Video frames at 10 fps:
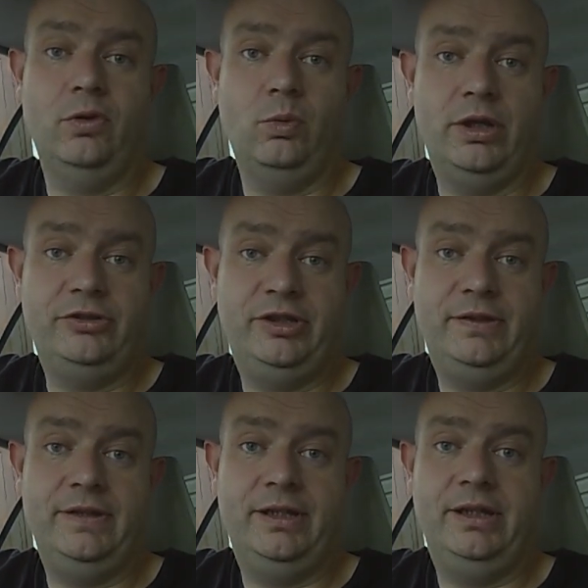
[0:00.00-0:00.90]

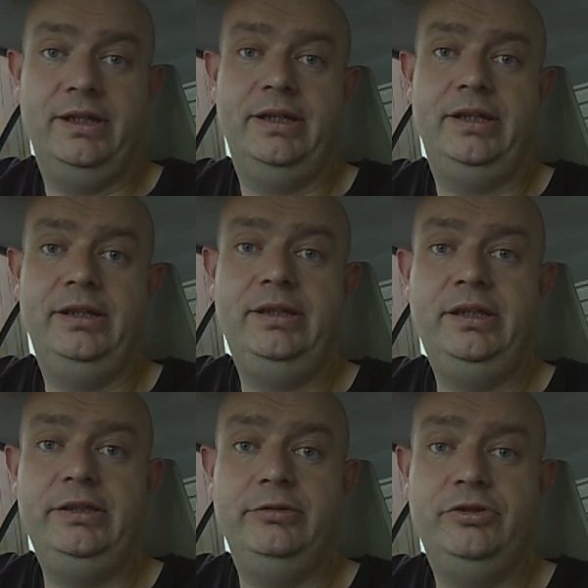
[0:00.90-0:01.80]
watching the
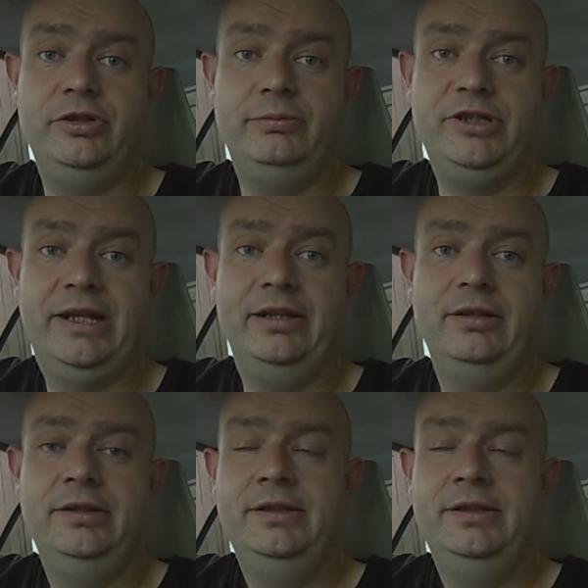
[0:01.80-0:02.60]
YouTube channel,